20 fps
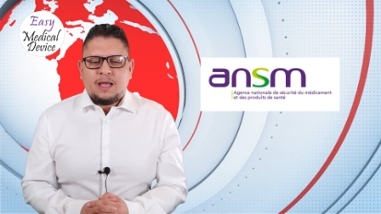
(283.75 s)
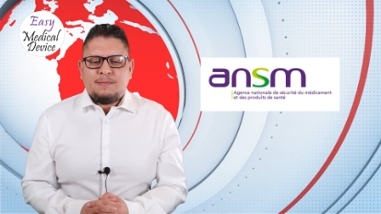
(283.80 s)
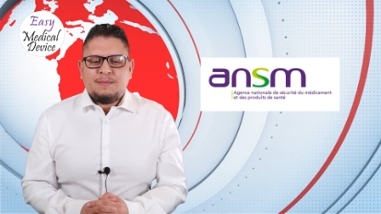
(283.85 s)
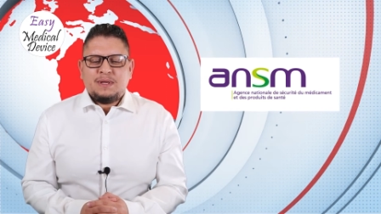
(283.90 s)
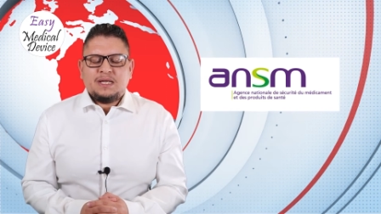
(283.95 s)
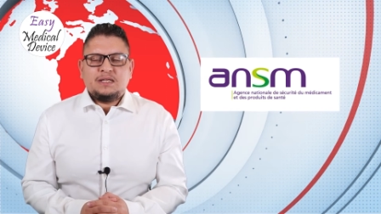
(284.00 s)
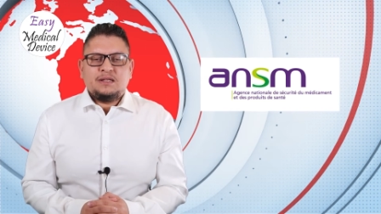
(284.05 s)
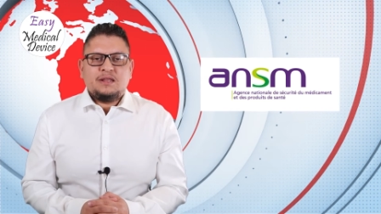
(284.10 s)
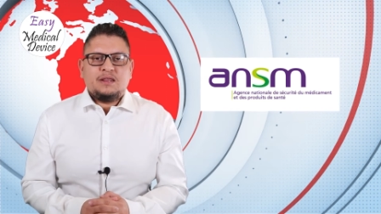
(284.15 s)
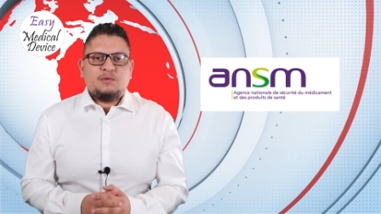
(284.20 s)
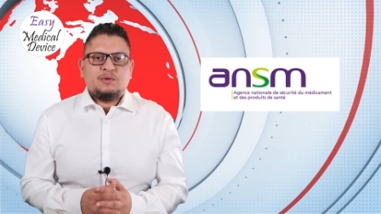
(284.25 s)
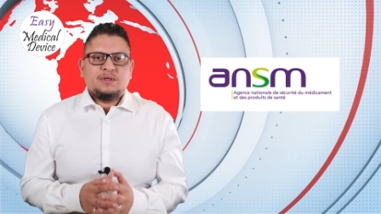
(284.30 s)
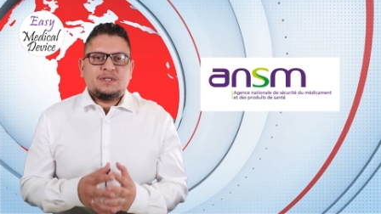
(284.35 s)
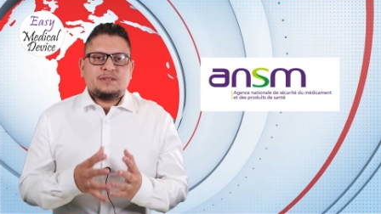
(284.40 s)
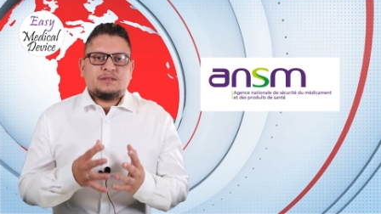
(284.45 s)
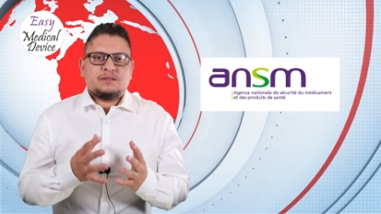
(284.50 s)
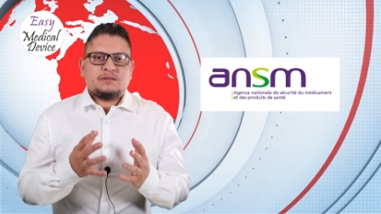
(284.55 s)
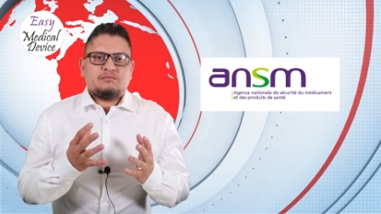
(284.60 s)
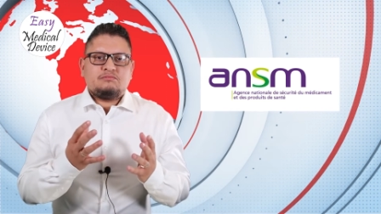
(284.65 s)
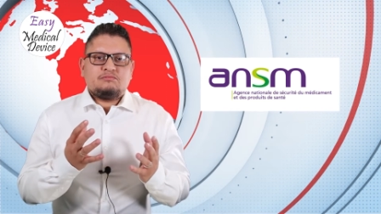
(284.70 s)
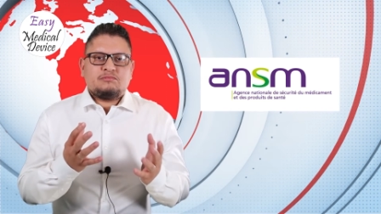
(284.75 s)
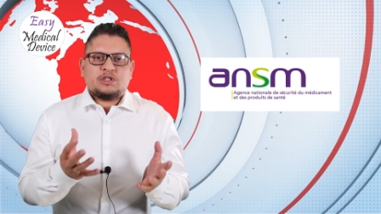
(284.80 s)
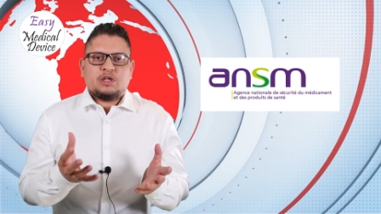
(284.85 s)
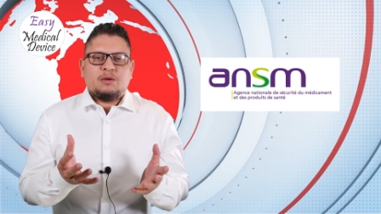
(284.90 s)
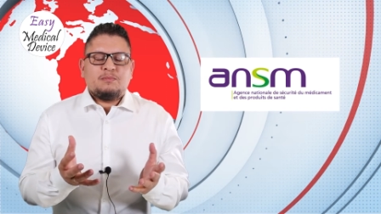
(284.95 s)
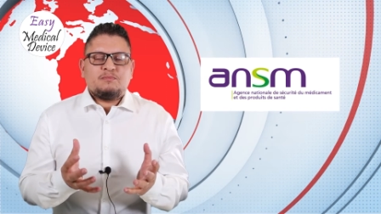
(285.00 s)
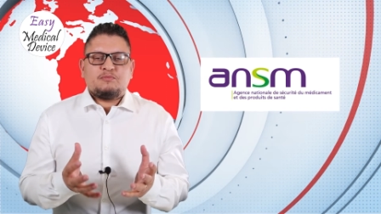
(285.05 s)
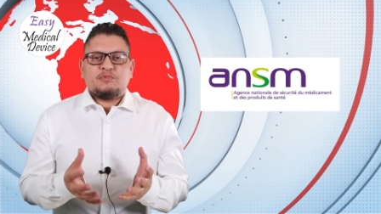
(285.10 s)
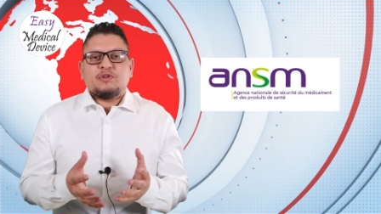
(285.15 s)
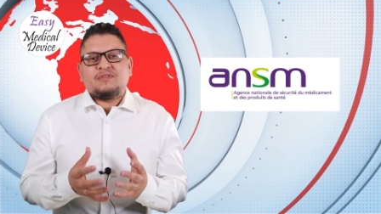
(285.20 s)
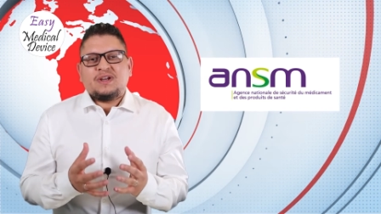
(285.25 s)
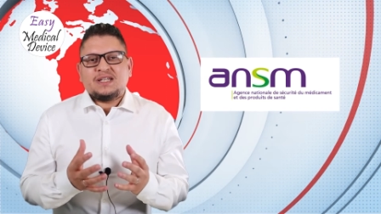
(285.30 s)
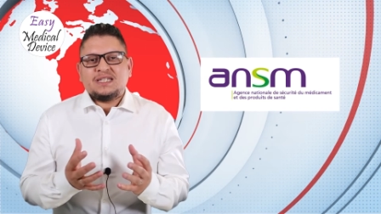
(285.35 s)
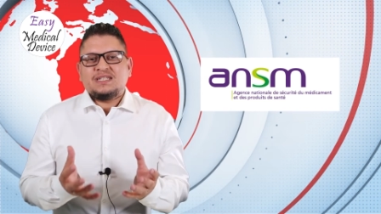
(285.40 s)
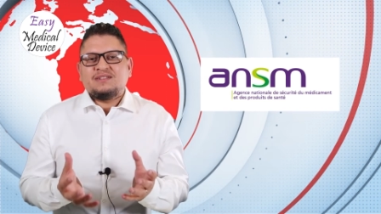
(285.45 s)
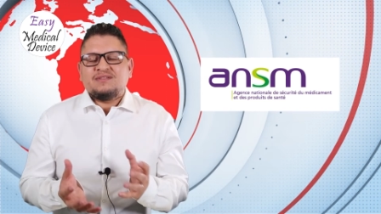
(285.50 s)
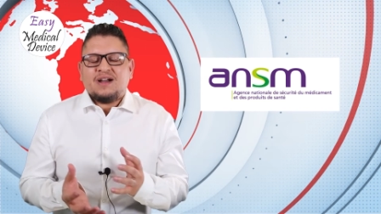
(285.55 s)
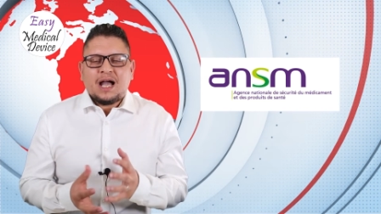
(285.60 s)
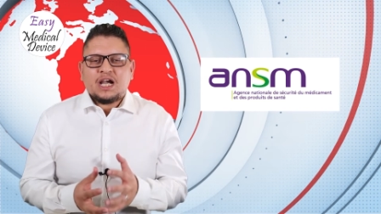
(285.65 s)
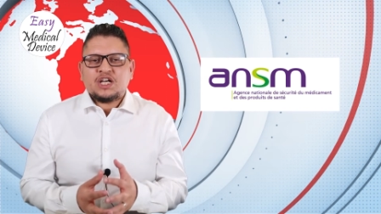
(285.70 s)
mainly there is some
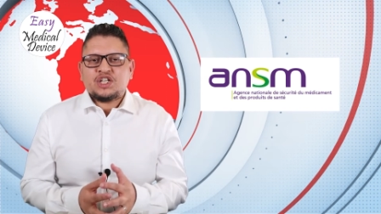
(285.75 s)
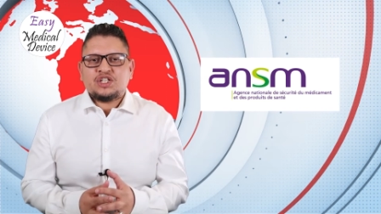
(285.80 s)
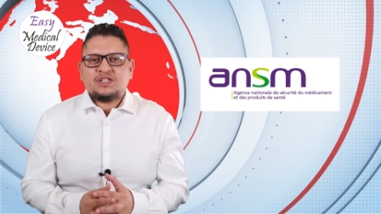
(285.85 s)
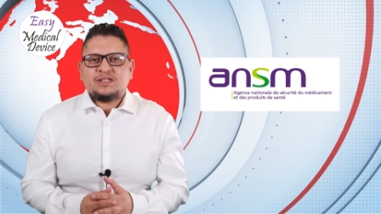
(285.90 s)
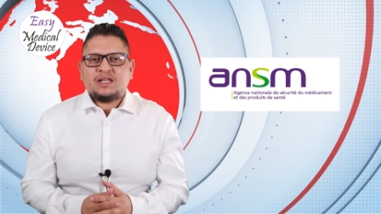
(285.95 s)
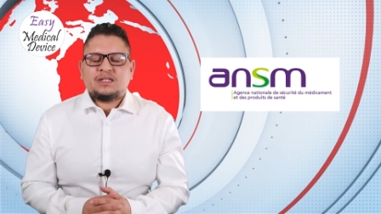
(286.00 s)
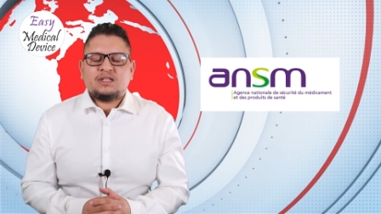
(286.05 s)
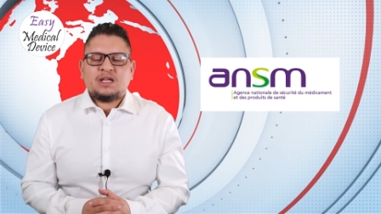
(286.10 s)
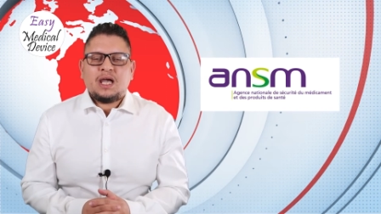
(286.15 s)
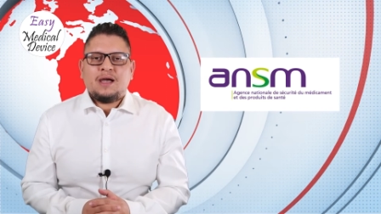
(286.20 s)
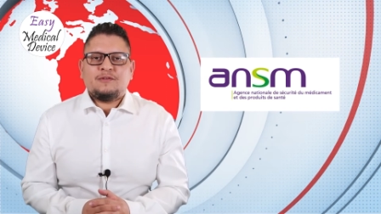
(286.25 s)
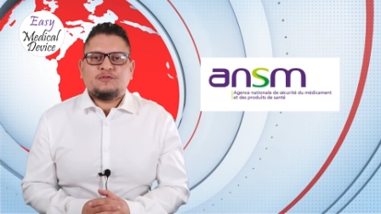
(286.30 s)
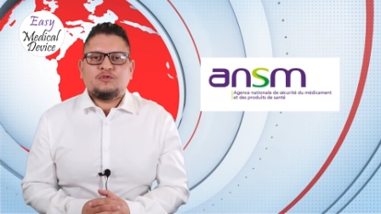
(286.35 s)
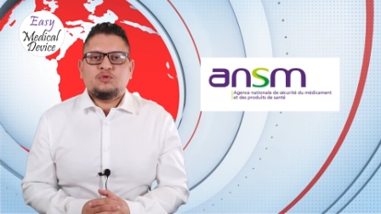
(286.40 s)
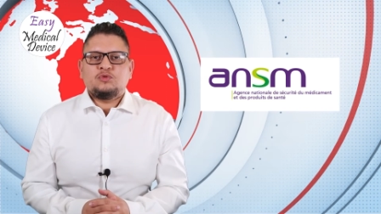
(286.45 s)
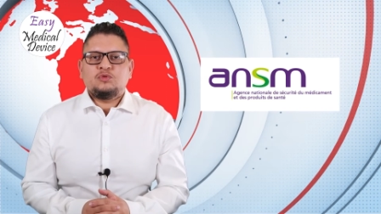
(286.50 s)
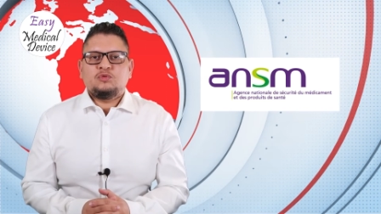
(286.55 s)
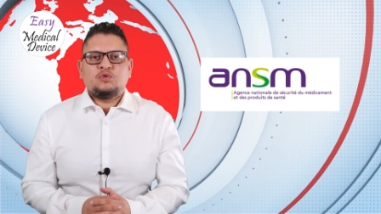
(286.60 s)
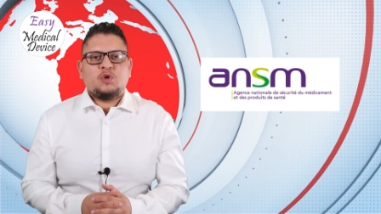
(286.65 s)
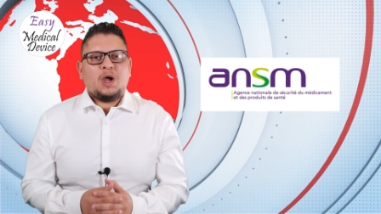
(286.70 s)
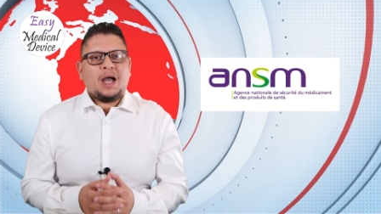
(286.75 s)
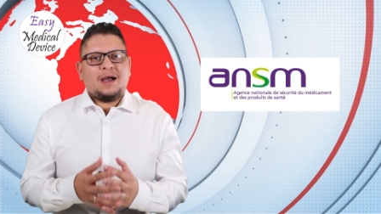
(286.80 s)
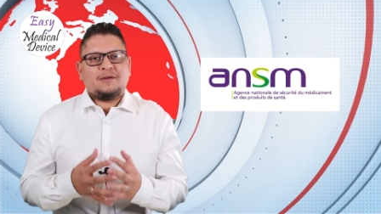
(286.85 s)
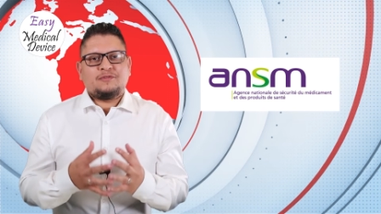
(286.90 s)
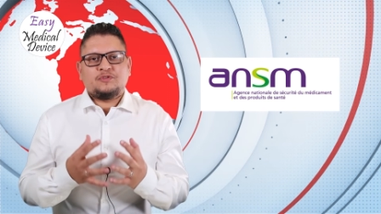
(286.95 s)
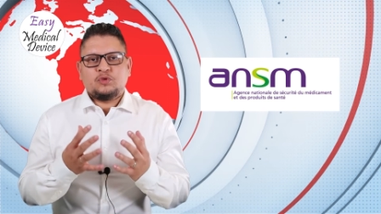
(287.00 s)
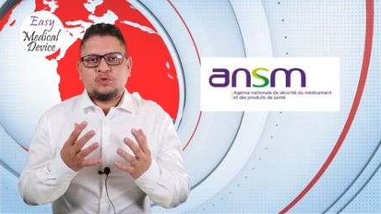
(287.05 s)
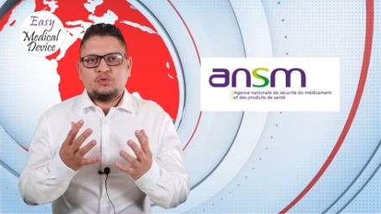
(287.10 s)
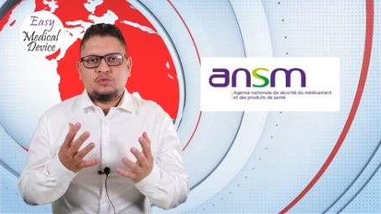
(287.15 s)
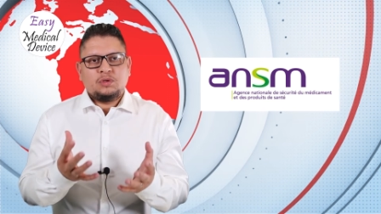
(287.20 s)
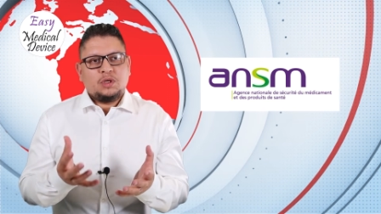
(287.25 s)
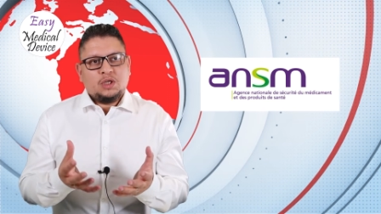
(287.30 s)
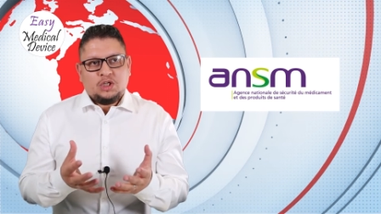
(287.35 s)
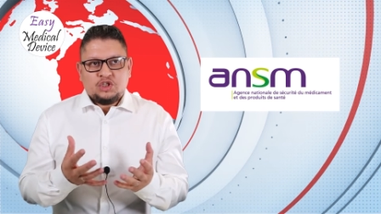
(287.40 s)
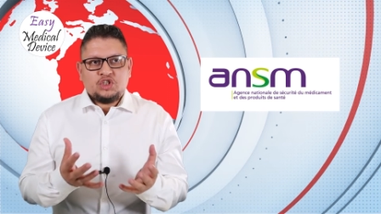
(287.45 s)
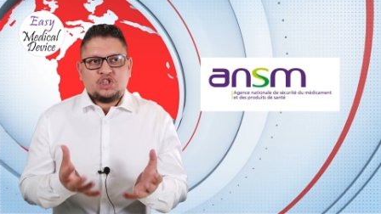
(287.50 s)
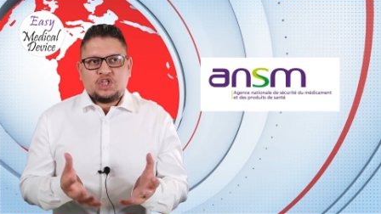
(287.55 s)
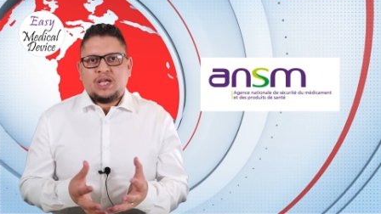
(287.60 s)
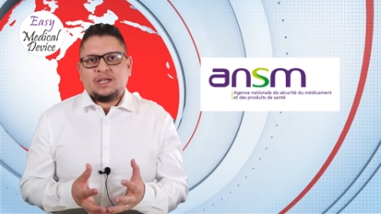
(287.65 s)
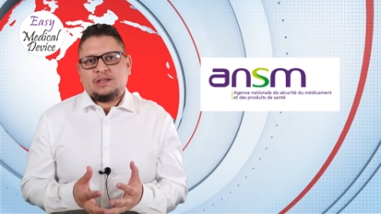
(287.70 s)
preventive action that you have to do. You have to
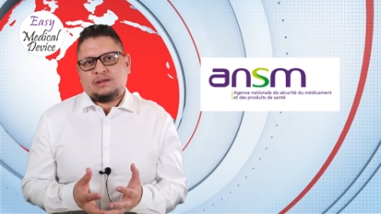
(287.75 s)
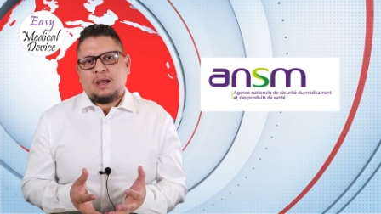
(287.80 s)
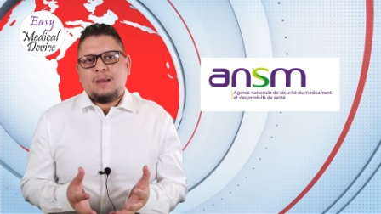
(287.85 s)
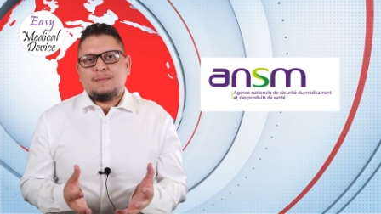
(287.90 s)
check.